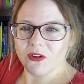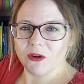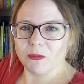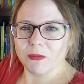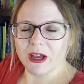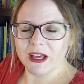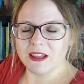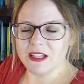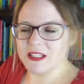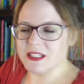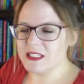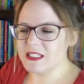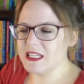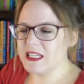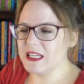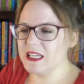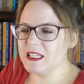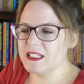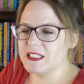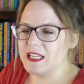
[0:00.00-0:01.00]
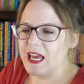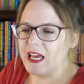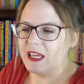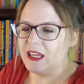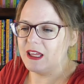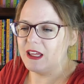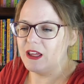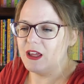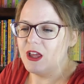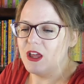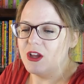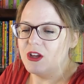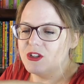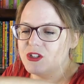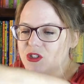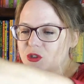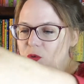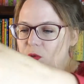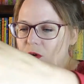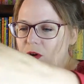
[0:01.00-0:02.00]
played the Sneaky Snacky
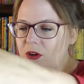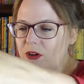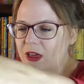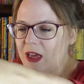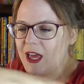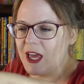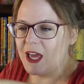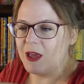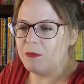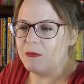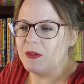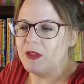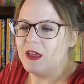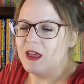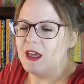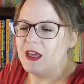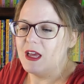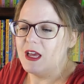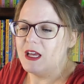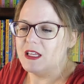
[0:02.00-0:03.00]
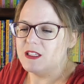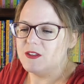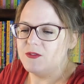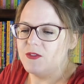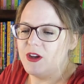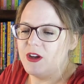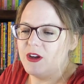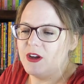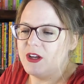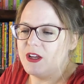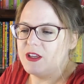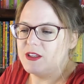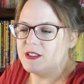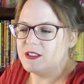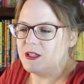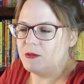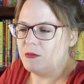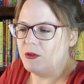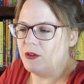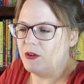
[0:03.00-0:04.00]
Scroll game, it's very
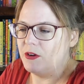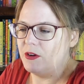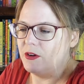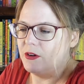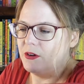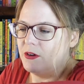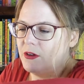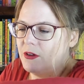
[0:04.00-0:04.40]
similar.